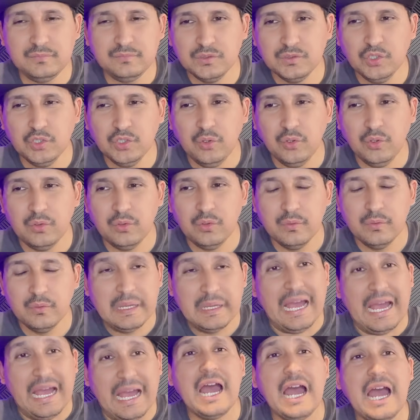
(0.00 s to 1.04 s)
So
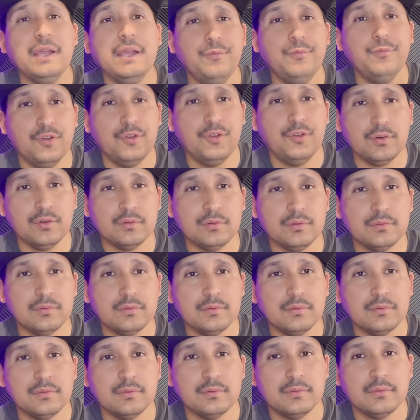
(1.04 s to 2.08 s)
I feel,
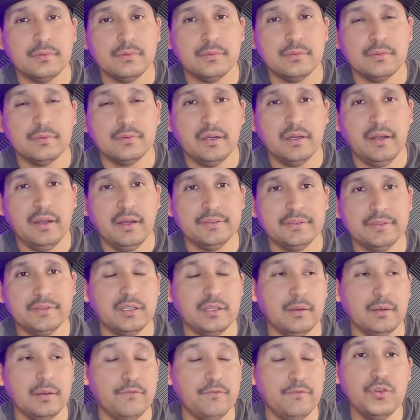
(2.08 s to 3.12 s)
as
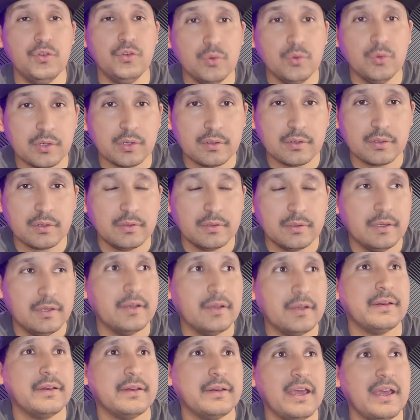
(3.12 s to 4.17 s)
a viewer,
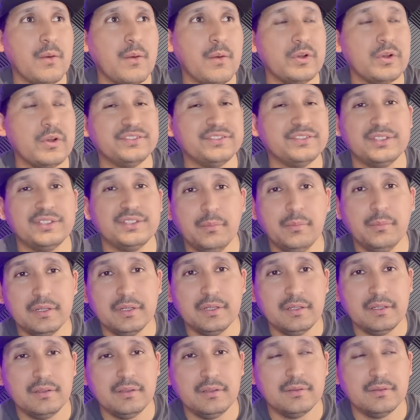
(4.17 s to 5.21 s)
that when
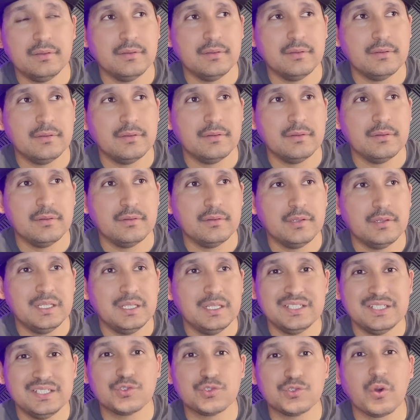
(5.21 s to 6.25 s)
somebody
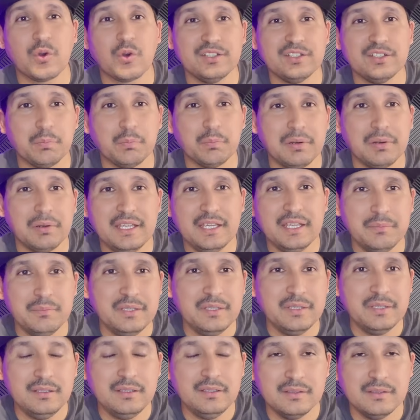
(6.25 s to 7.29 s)
is trying to play
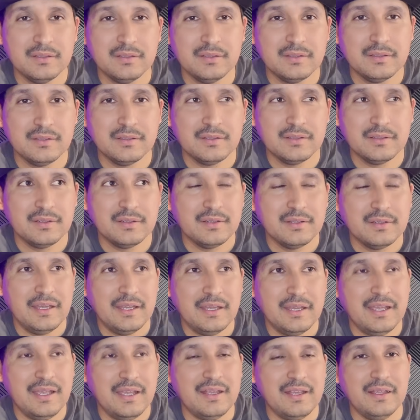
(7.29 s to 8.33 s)
me
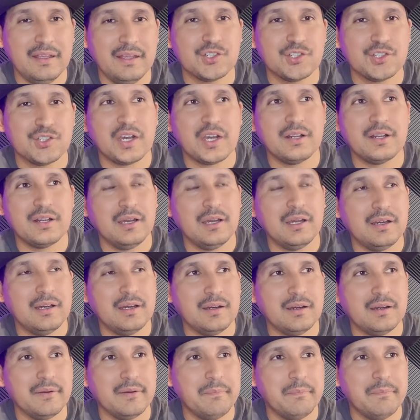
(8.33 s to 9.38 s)
and trying
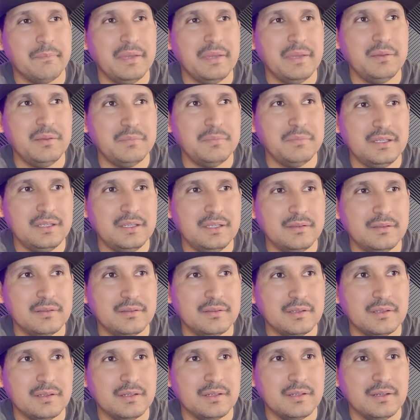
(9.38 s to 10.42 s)
to make me
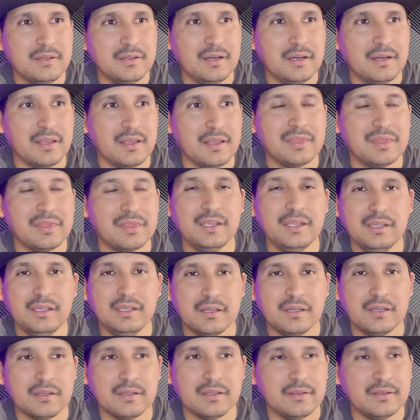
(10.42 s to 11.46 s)

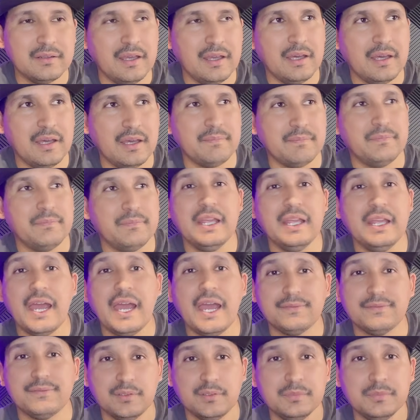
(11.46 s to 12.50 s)
think that they
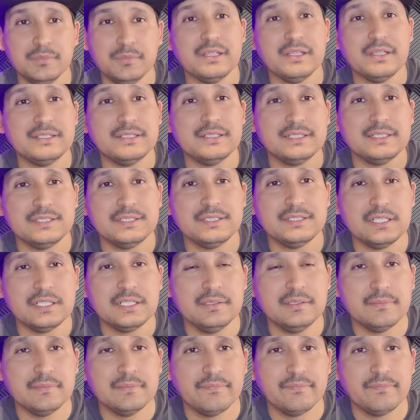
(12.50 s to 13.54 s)
have something that is
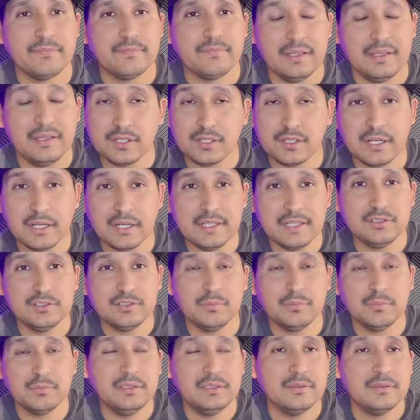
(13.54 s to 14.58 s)
legit and they're lying
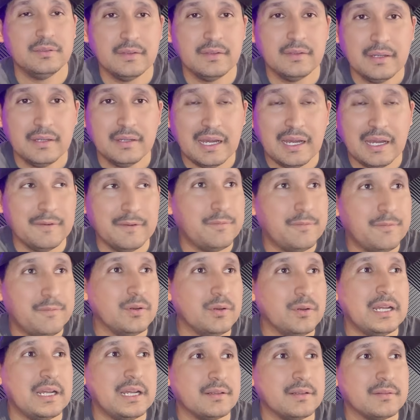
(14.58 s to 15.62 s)
to me, I
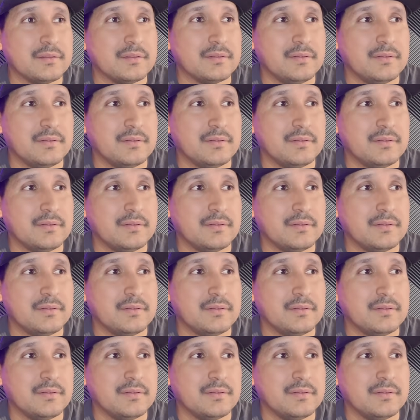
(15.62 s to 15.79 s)
feel like